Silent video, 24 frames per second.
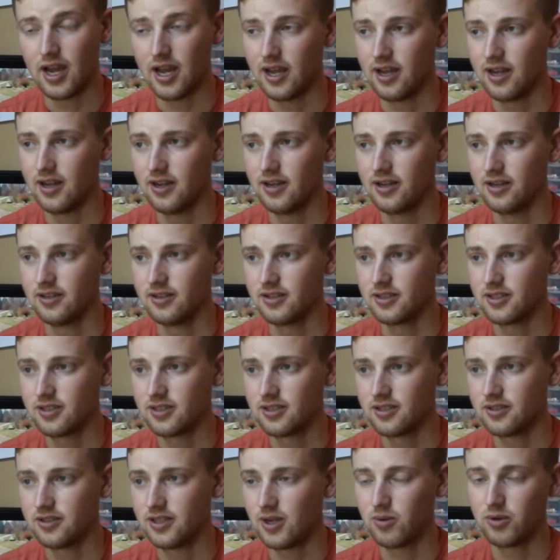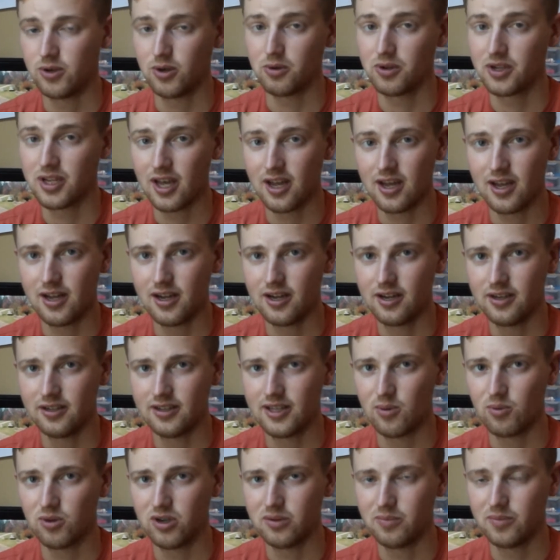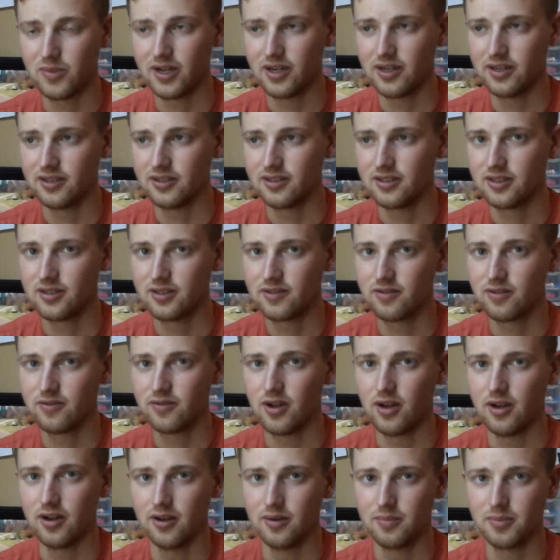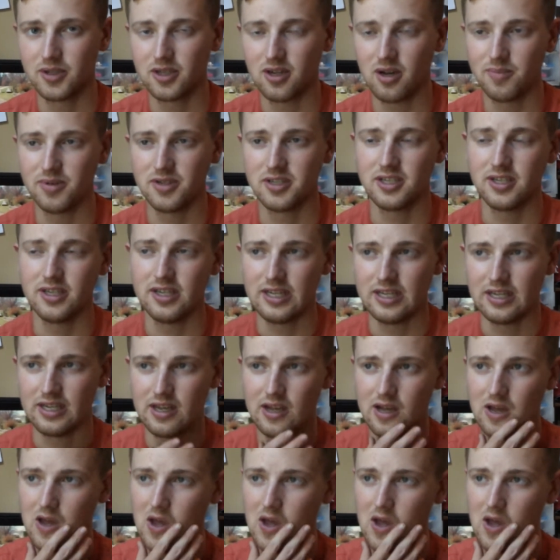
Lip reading: and they were okay. They weren't my cup of tea.